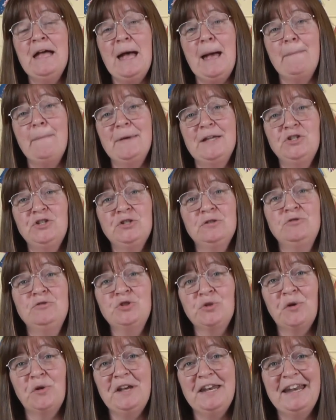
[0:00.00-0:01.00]
and do
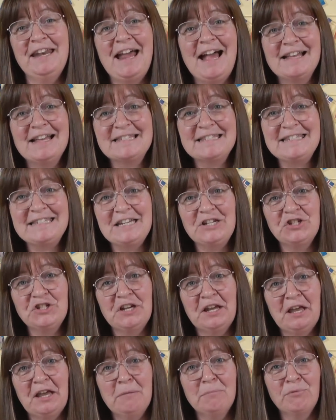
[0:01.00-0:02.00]
join in our
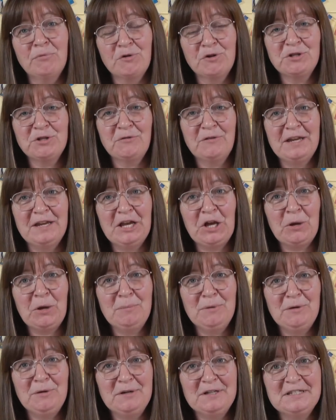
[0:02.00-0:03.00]
stitching embroidery
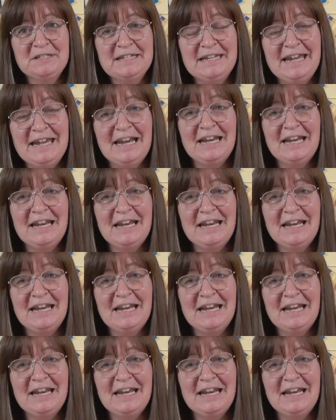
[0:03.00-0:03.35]
community.